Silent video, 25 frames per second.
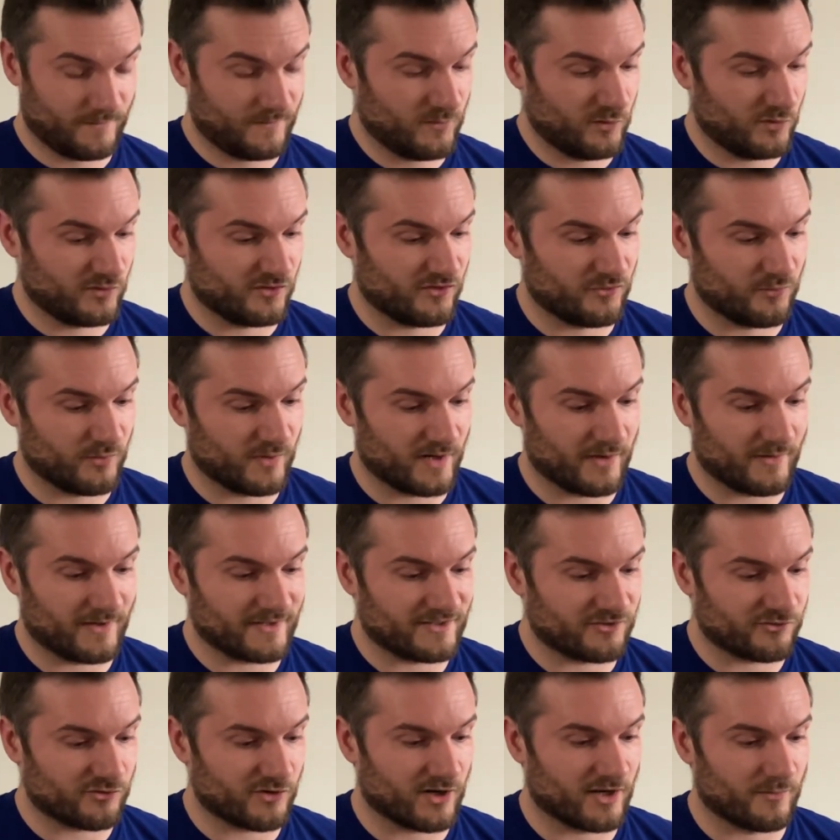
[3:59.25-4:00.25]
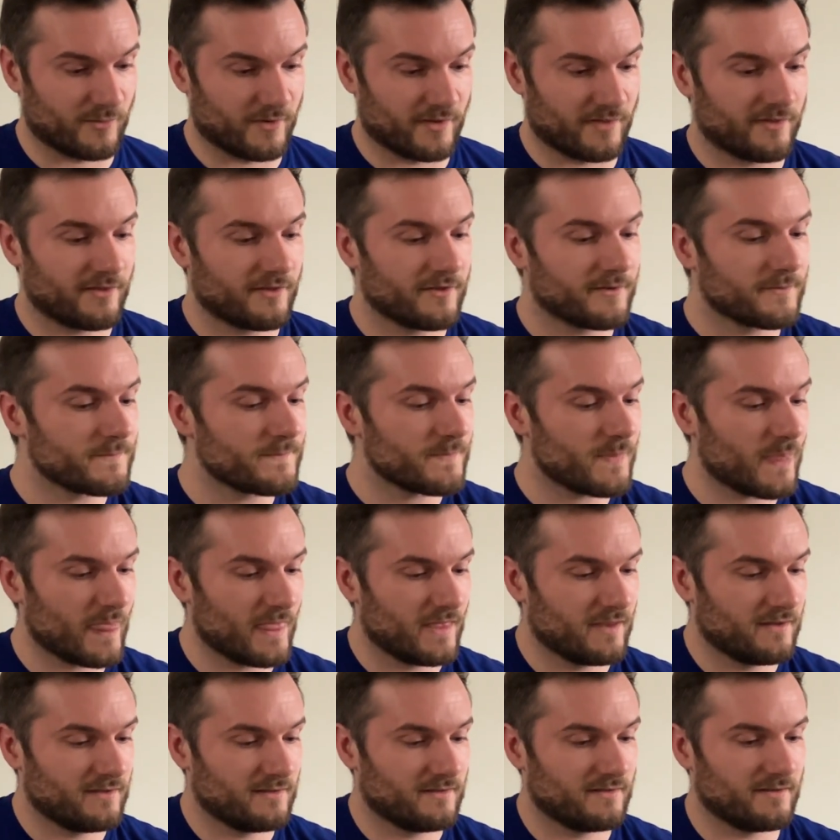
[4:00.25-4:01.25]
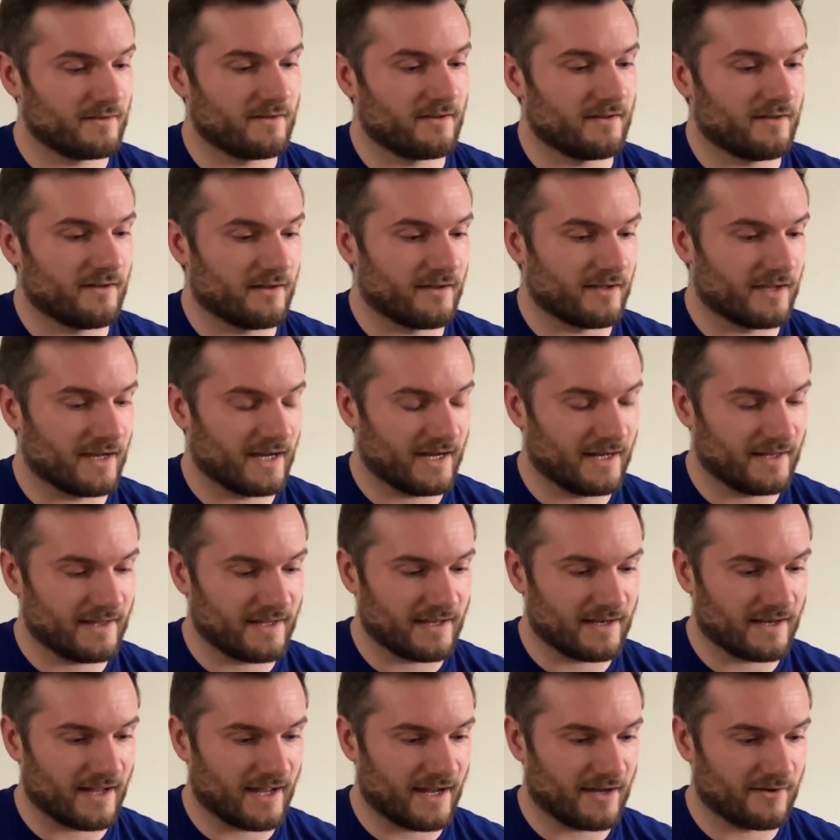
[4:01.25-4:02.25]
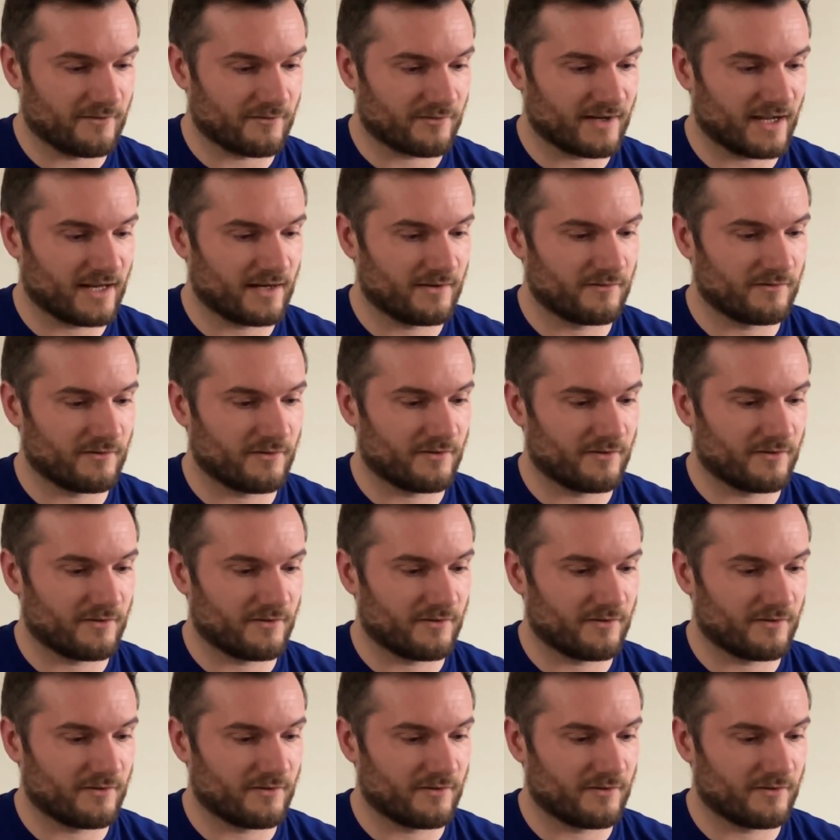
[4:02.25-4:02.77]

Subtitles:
which is what I like to train with. And then I've kind of